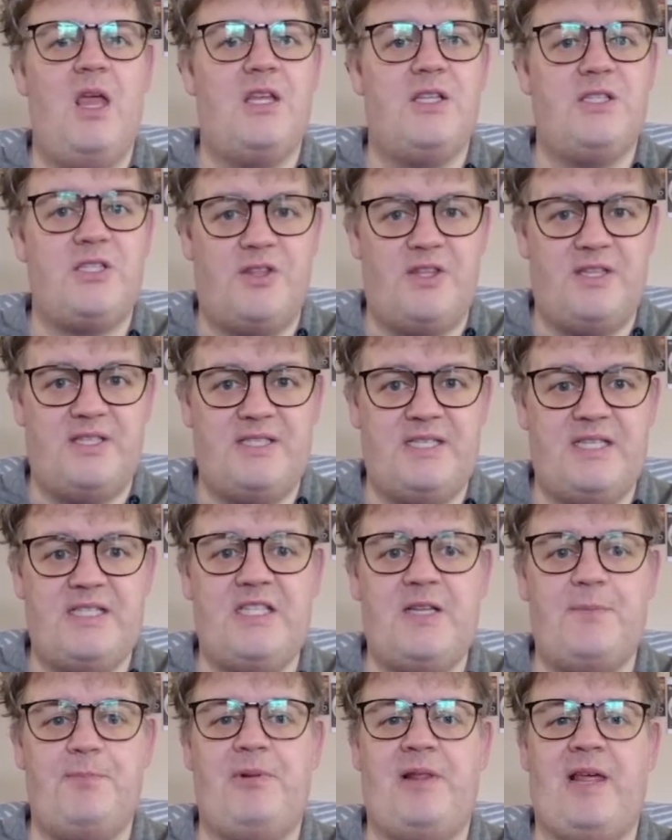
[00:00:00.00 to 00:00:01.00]
So the
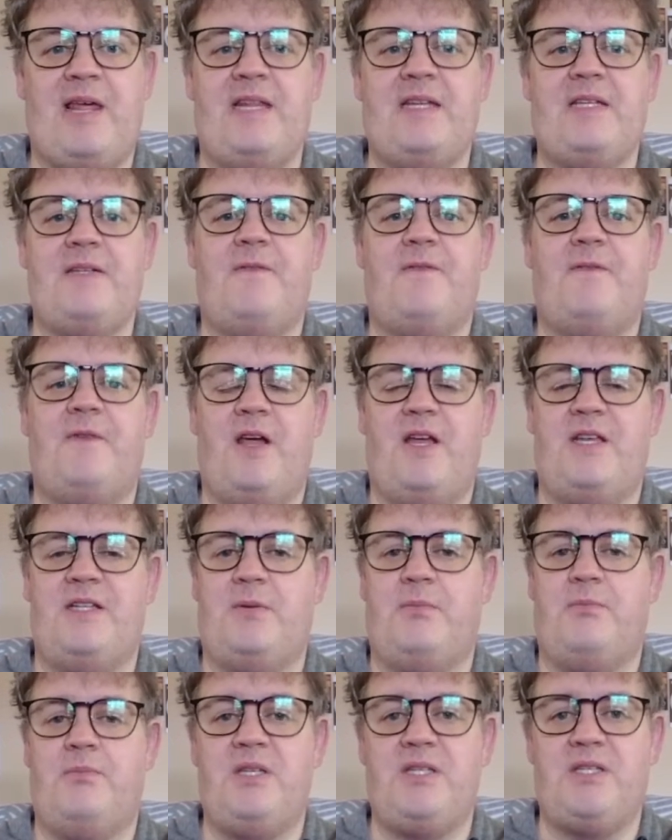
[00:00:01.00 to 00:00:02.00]
sister planet fires a
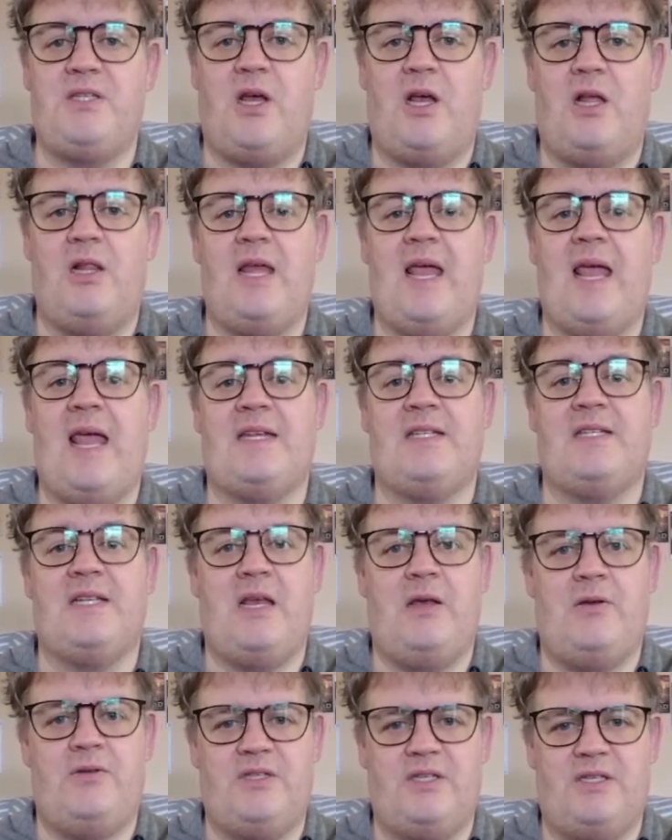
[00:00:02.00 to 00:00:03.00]
missile at
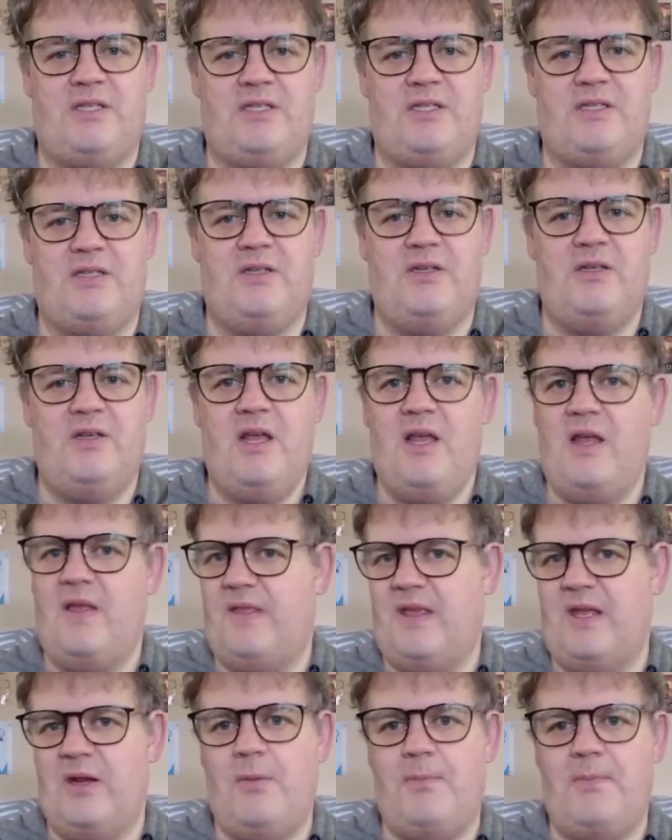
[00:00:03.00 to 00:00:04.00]
Chalcis.
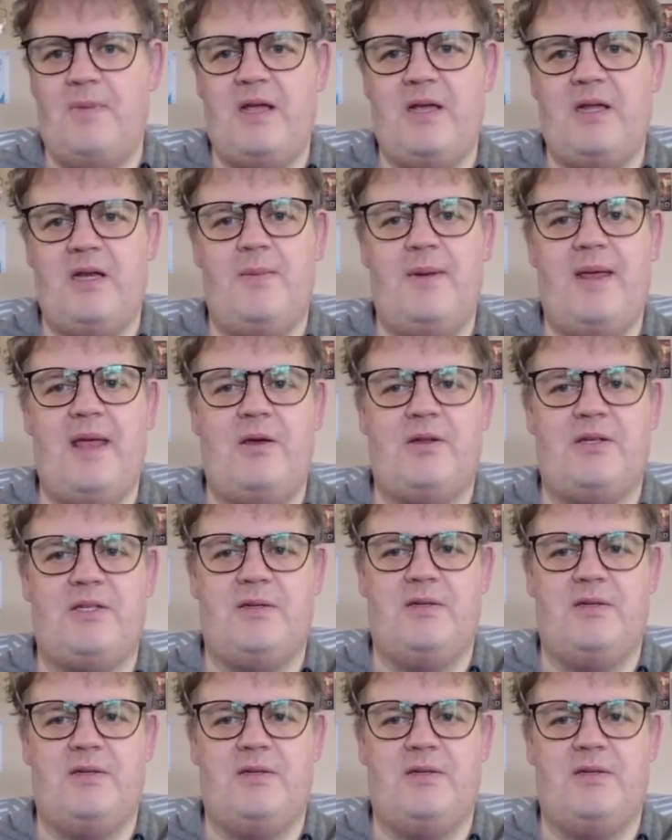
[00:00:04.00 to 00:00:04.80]
They're not mucking about.